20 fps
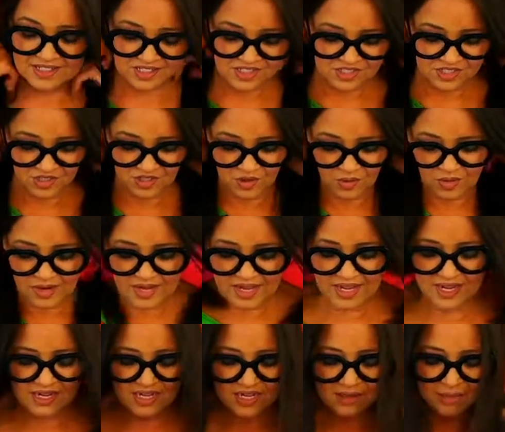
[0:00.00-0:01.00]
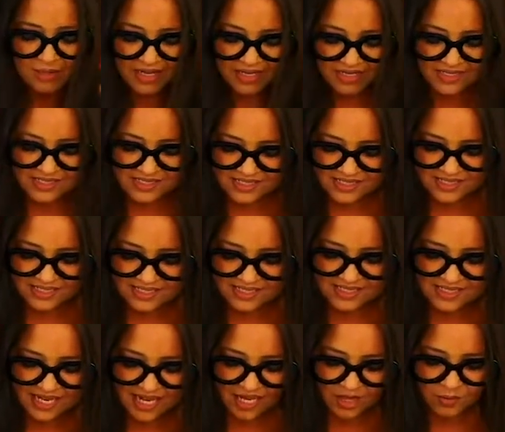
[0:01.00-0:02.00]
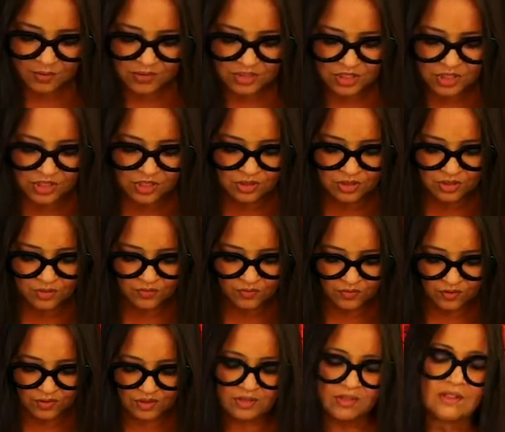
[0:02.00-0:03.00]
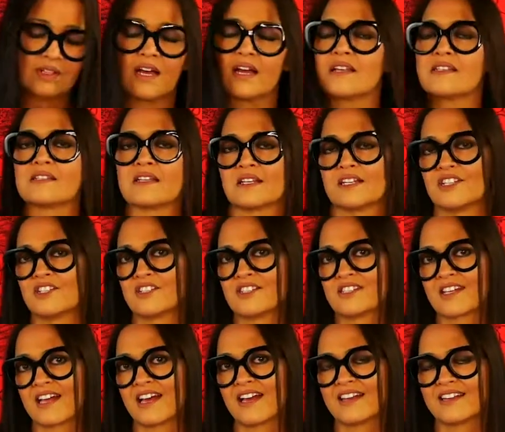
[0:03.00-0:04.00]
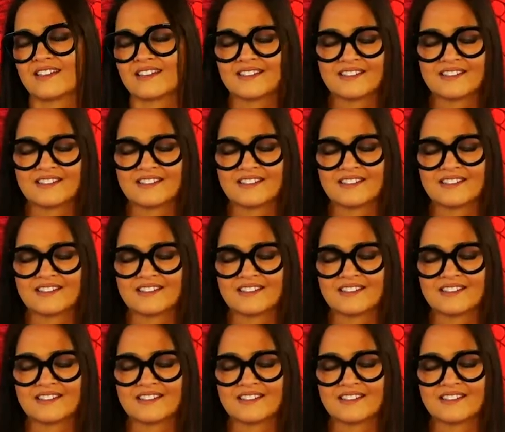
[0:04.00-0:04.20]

So go ahead and make a zigzag with two vertical lines on each side.